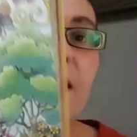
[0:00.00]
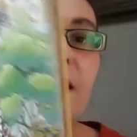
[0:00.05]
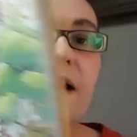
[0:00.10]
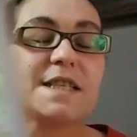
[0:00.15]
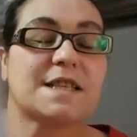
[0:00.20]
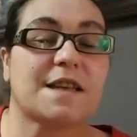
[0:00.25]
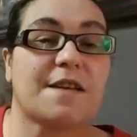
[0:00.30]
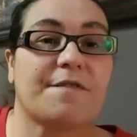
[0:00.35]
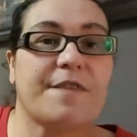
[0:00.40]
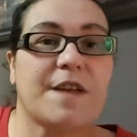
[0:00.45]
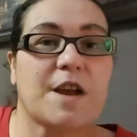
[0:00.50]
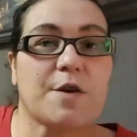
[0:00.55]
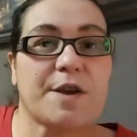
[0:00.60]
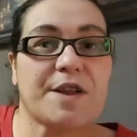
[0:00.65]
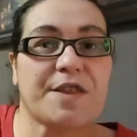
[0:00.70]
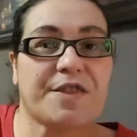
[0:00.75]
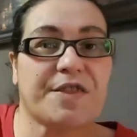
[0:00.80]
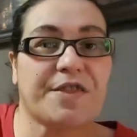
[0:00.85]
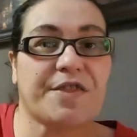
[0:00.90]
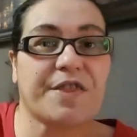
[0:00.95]
And it's a
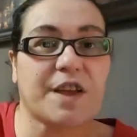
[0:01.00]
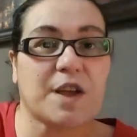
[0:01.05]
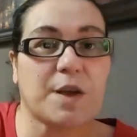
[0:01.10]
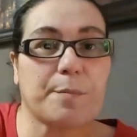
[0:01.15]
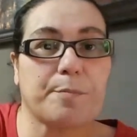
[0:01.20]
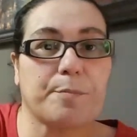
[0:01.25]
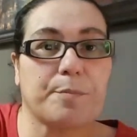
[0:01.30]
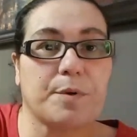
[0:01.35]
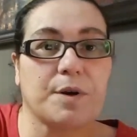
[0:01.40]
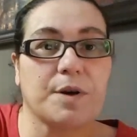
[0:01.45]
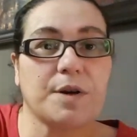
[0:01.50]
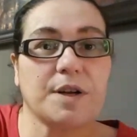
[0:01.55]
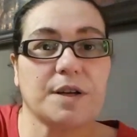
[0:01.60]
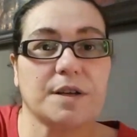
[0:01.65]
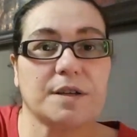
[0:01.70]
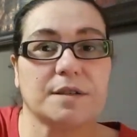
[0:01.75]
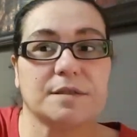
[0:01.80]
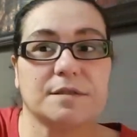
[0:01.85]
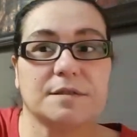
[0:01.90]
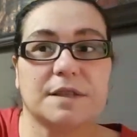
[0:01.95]
very thick
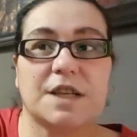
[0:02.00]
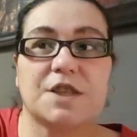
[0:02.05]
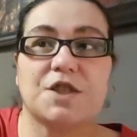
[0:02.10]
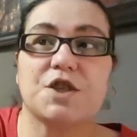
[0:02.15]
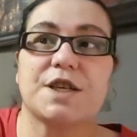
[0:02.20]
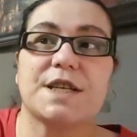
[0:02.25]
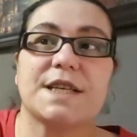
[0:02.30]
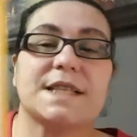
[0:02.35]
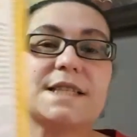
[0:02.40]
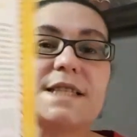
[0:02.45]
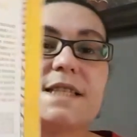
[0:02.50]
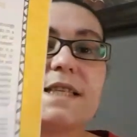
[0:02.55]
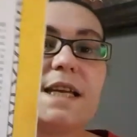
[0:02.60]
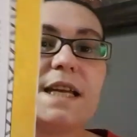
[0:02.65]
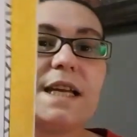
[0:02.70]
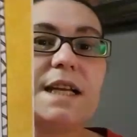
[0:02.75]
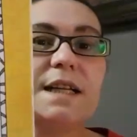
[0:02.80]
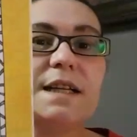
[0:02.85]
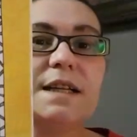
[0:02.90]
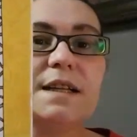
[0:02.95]
book, as you can
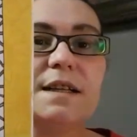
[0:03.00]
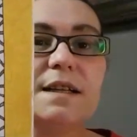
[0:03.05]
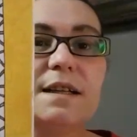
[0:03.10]
see.